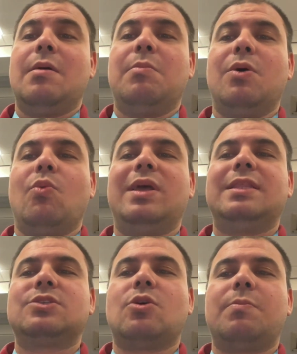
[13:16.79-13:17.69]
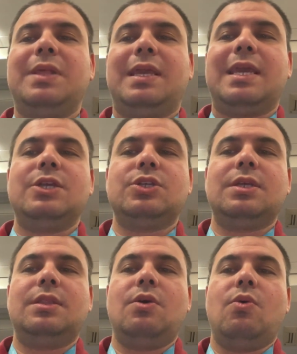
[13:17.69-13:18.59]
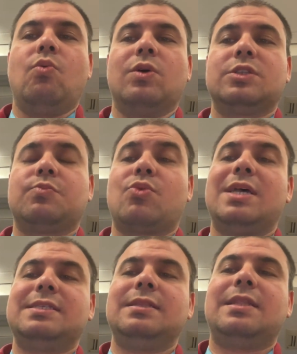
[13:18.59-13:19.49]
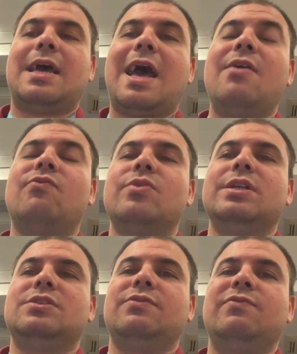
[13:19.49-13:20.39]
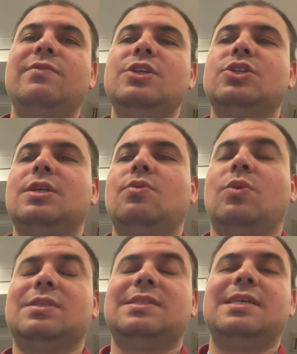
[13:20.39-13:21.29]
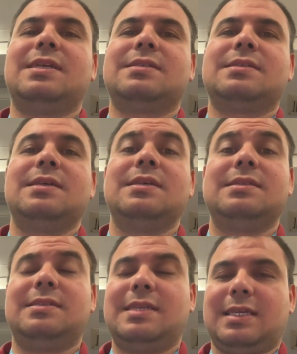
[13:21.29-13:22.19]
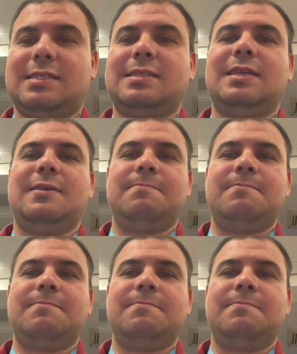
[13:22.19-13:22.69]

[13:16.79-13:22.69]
But when this complication was present, the average vision was 660.